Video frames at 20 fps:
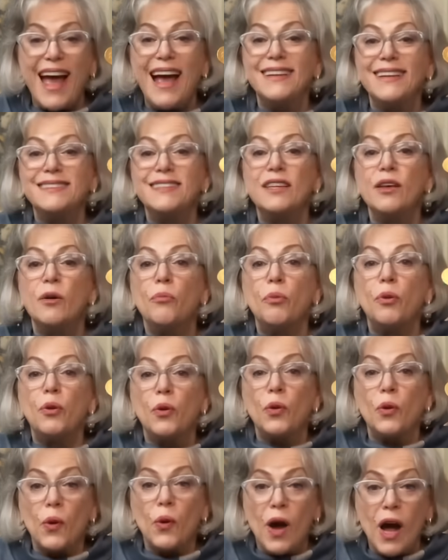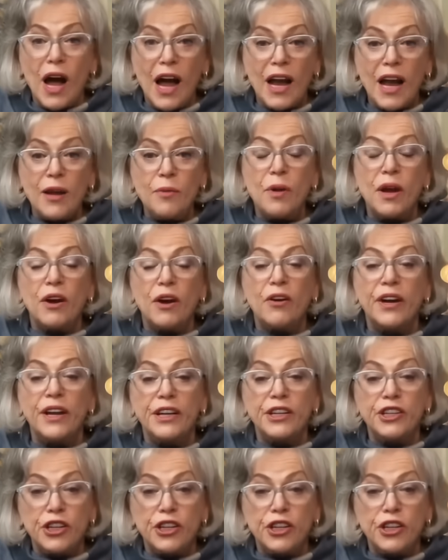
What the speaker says: as the primary